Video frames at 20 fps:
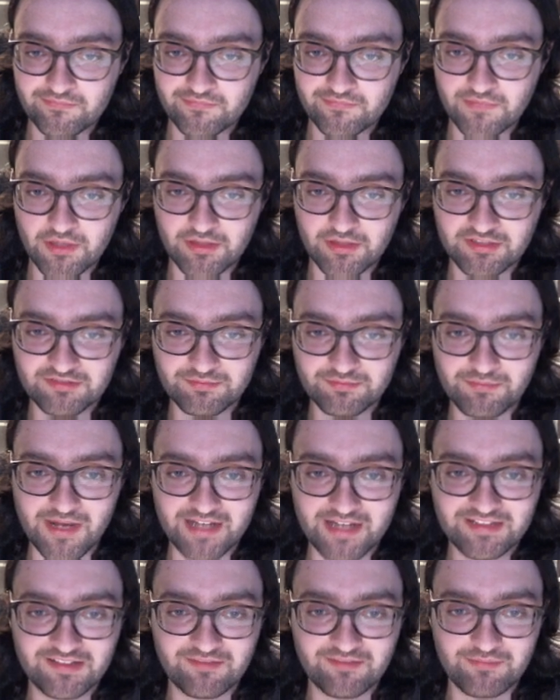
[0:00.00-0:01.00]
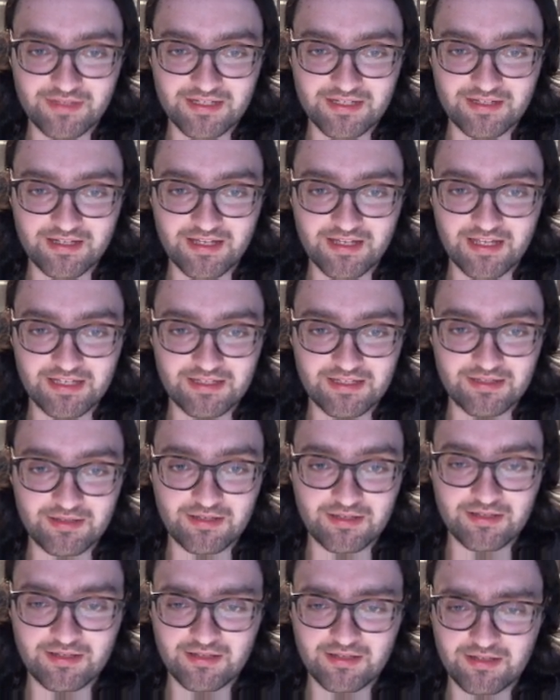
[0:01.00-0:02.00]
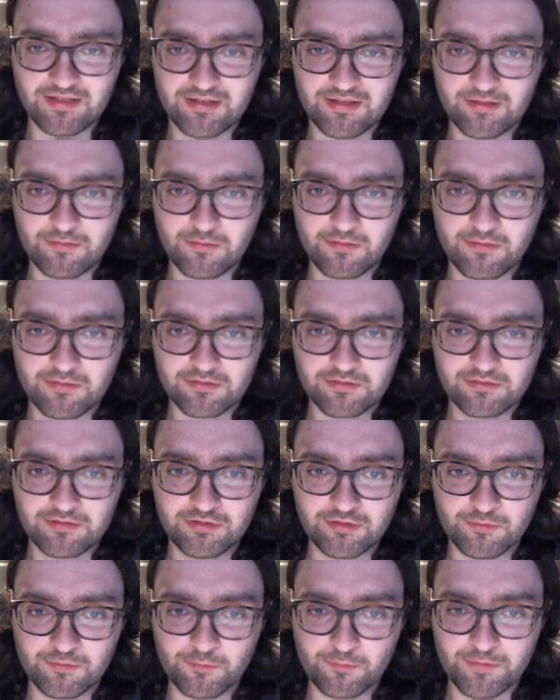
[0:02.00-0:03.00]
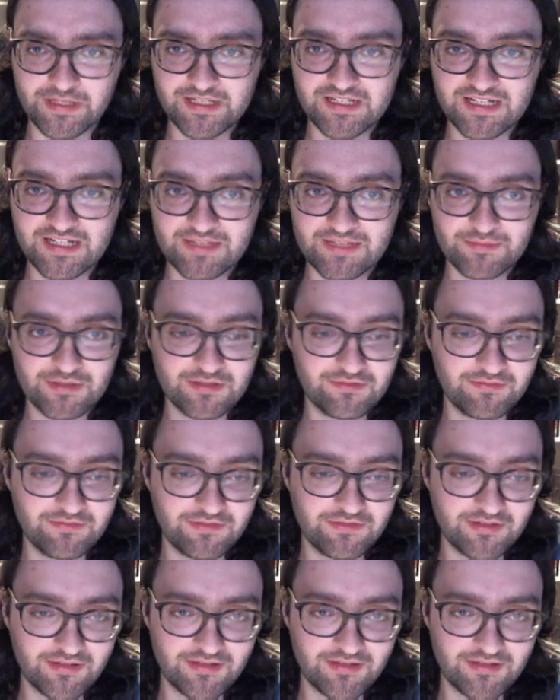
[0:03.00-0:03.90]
This might have been a too weakening move,